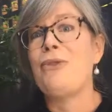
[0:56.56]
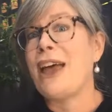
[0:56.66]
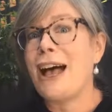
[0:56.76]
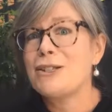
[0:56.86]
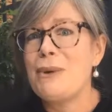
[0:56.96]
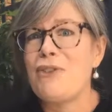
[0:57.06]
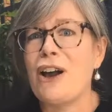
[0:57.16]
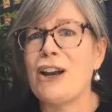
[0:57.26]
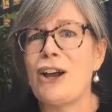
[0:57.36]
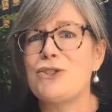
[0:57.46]
They asked me
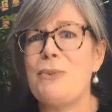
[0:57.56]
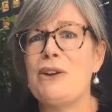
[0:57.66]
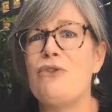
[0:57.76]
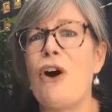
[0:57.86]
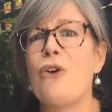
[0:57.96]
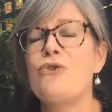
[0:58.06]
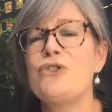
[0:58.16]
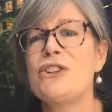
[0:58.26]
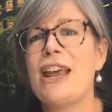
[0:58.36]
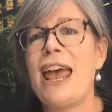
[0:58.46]
if I'd like to be
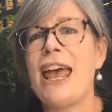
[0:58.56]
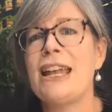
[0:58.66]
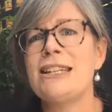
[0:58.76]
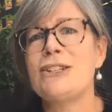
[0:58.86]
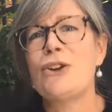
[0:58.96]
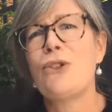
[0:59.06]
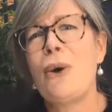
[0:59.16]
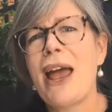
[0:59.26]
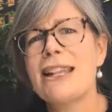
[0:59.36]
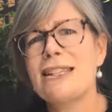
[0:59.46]
involved, and
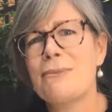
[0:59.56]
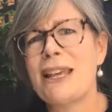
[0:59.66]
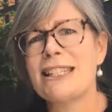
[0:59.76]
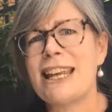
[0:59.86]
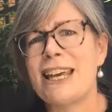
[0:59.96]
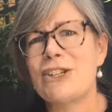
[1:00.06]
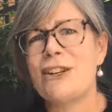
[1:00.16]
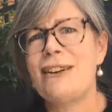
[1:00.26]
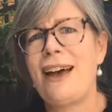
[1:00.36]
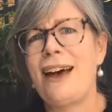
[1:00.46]
although I had some
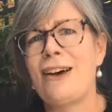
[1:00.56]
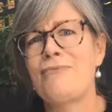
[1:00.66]
hesitation